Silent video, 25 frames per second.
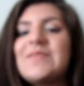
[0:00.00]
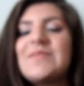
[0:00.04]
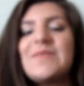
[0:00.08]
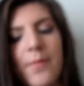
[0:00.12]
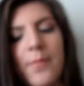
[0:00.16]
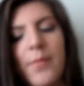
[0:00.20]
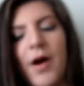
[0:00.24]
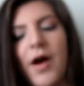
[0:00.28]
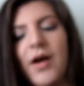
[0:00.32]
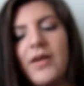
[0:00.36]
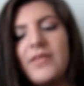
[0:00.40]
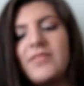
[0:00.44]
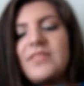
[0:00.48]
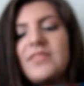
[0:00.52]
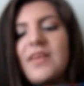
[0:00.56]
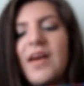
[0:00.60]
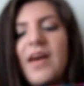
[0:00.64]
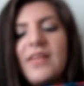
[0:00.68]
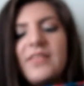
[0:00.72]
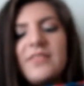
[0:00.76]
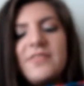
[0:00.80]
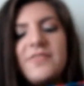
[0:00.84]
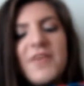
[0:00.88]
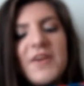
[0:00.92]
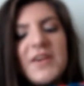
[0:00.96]
The box
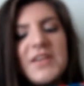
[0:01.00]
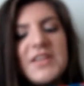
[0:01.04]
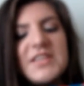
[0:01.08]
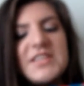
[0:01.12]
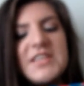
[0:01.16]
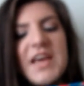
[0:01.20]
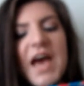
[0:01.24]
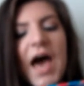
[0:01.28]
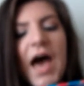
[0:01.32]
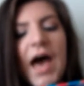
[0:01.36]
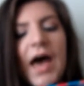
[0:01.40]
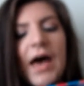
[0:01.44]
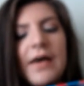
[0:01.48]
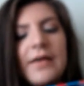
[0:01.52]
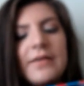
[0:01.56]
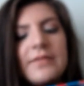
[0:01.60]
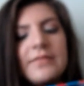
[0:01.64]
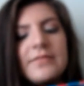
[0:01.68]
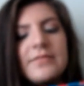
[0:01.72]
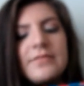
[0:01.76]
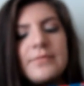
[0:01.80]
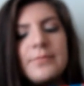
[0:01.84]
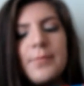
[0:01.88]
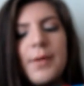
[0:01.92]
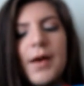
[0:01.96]
says
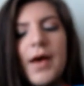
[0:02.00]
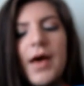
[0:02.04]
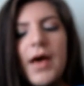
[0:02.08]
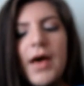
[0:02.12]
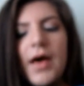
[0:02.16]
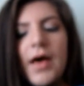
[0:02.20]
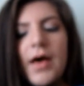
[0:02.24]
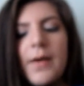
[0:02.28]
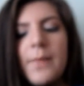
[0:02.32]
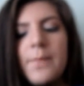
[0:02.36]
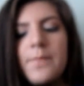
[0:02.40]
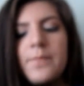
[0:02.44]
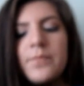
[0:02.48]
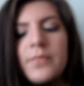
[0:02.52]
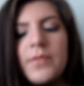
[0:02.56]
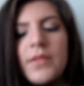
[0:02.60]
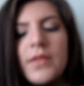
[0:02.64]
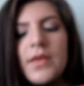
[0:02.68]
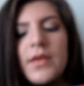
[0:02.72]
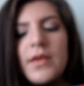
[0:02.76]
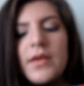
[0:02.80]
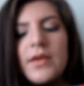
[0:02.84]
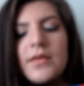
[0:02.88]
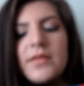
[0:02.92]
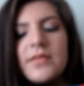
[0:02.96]
Funtasma,
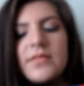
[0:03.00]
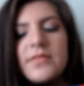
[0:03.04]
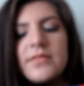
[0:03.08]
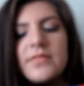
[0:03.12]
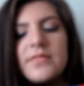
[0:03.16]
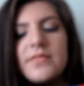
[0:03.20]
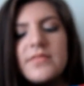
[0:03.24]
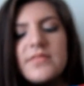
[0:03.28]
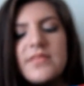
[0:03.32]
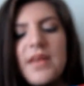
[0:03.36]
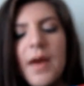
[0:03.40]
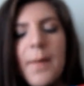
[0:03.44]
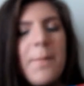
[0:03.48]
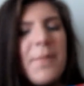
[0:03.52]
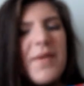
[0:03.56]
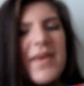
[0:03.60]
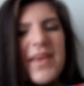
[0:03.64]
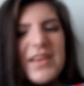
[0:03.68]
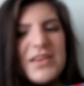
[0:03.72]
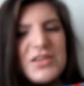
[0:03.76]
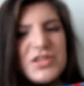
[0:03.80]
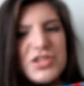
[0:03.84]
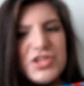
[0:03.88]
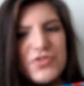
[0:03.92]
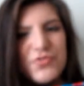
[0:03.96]
step
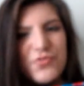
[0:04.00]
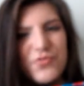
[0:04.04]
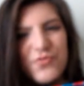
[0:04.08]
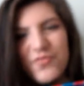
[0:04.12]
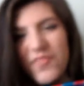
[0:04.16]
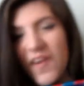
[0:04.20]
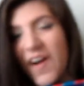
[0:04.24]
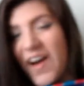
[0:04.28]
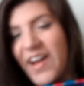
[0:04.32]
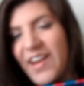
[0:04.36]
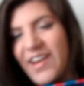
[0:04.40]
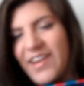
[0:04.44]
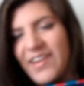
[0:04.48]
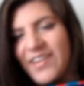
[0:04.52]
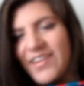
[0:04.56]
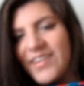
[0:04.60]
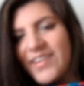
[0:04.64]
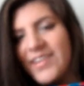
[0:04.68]
into fun.